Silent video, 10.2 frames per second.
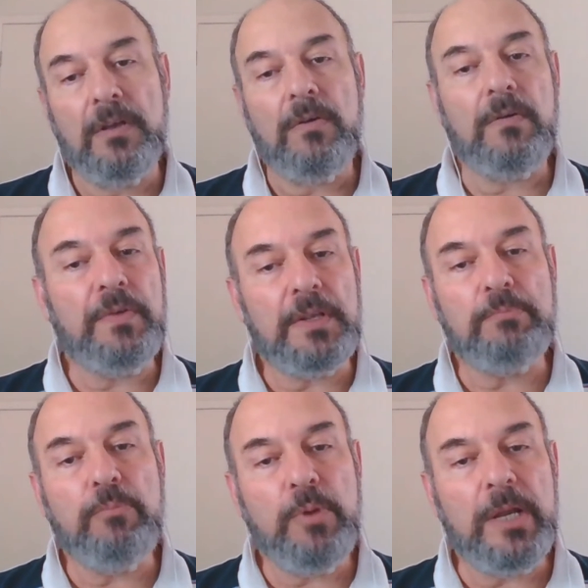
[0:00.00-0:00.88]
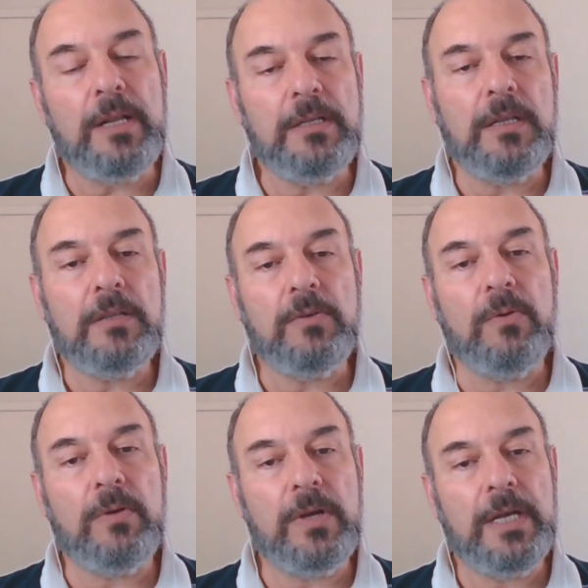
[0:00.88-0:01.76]
of his brilliant
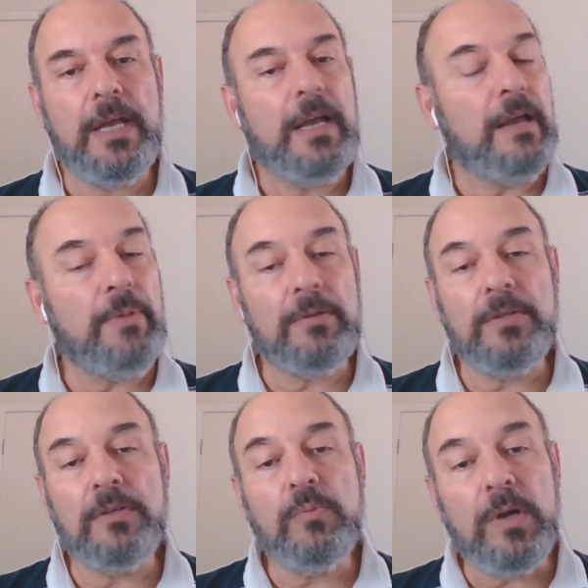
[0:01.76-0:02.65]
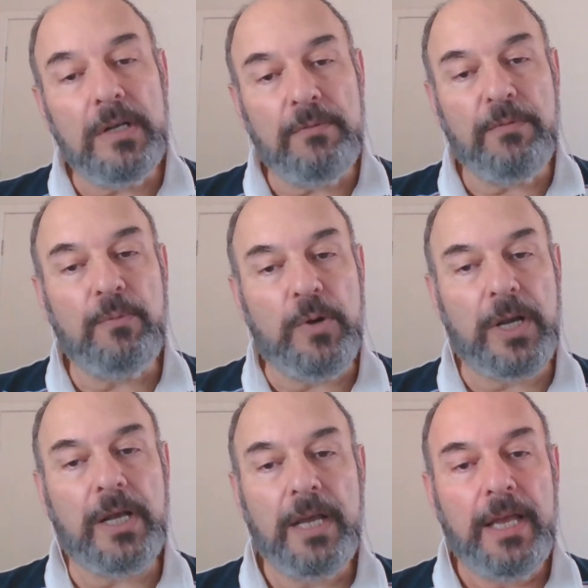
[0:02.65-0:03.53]
talk about this wonderful
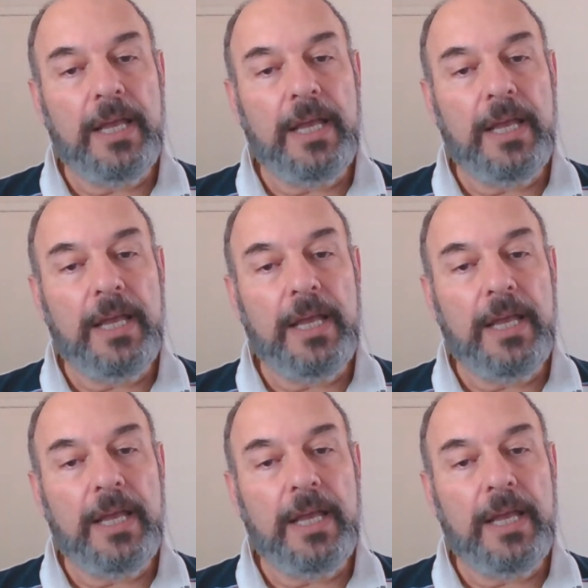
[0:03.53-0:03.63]
work.